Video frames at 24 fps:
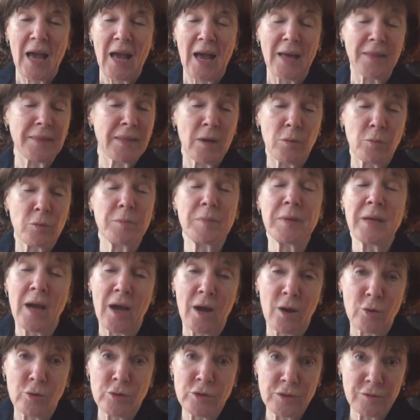And that would be
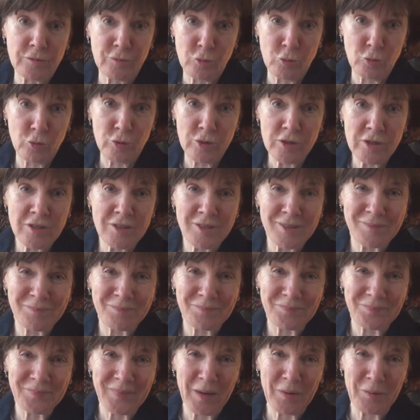ours, of
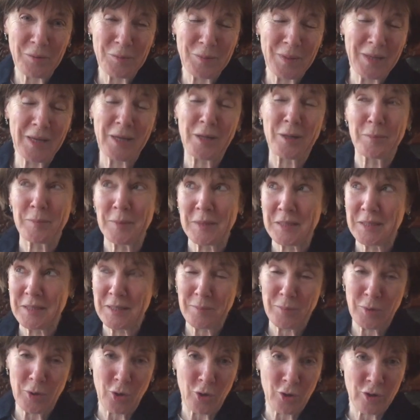course. That would be Element
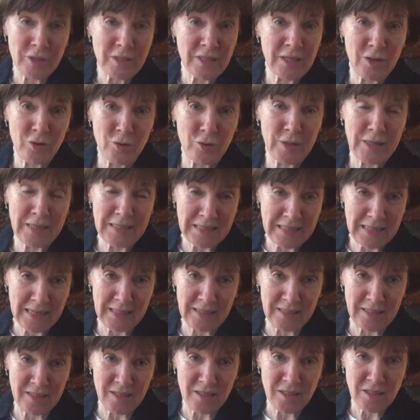Seminars here in East
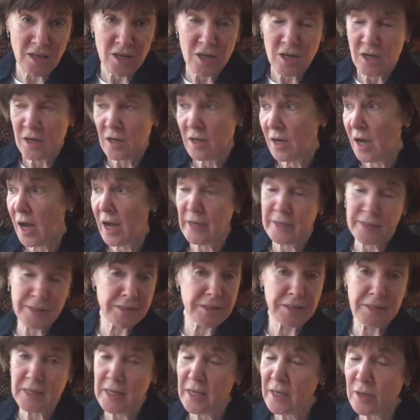Texas. I
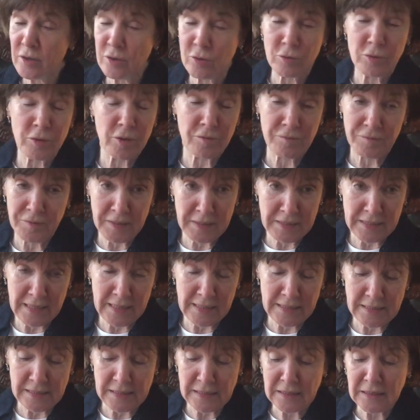can tell you they're
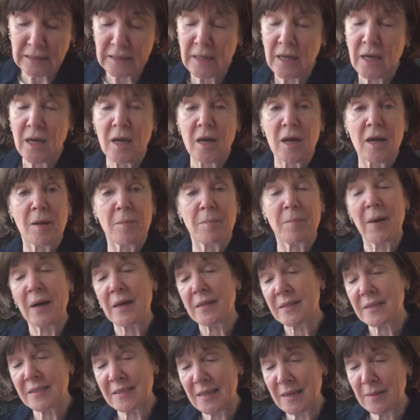fantastic.
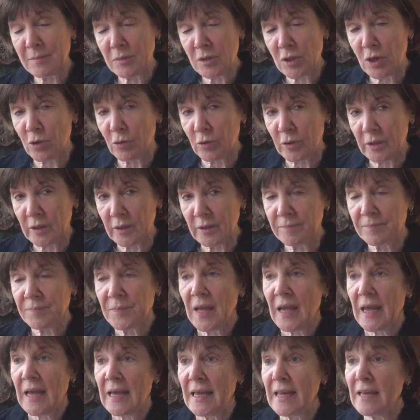By the same token,
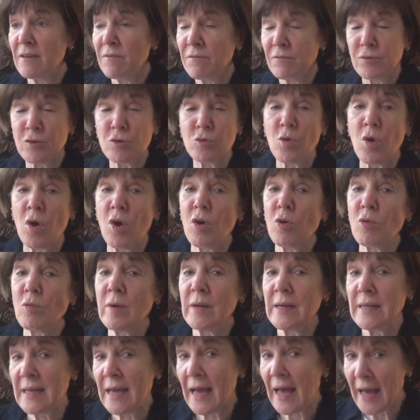if you
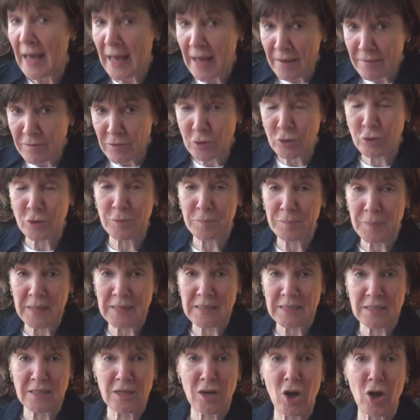already have a good
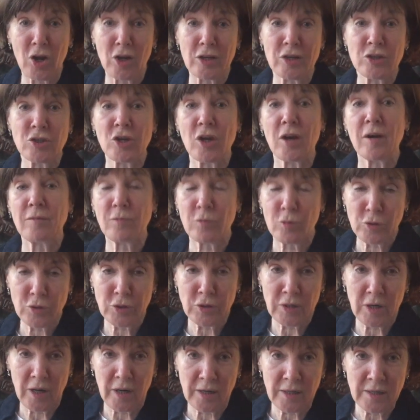base knowledge of
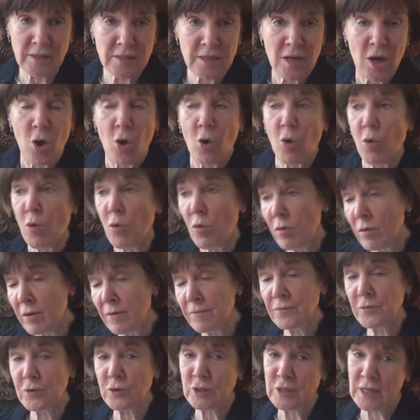orthodontics, or
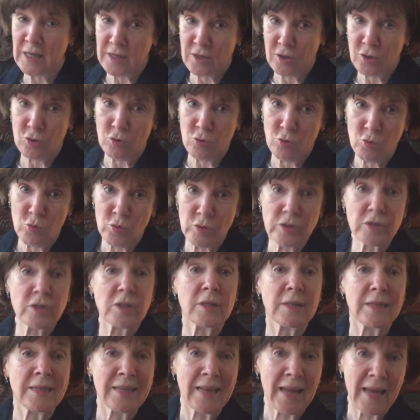if you take a
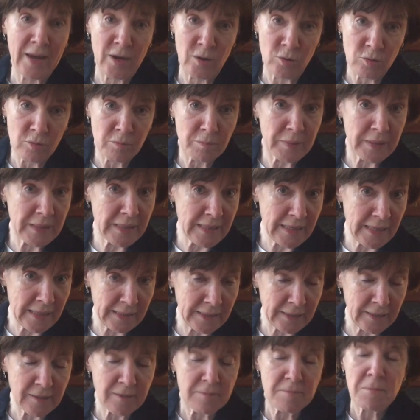course now,
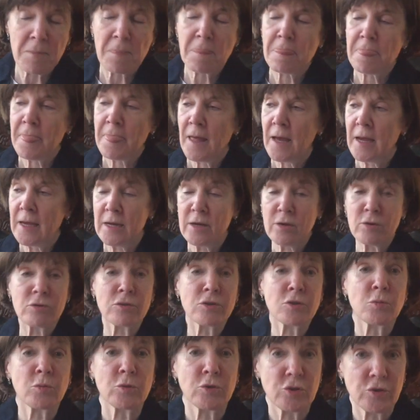beginning,
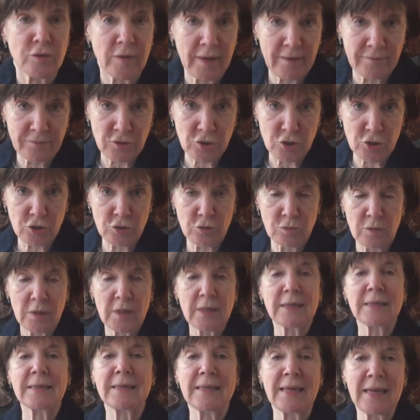here's what you have to do.
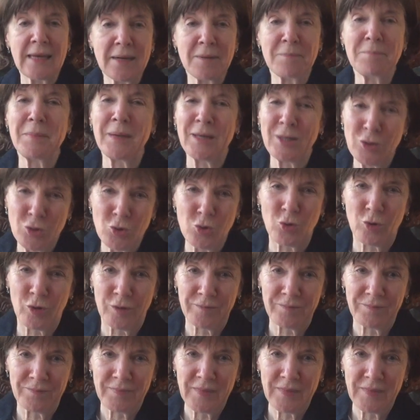Get a mentor.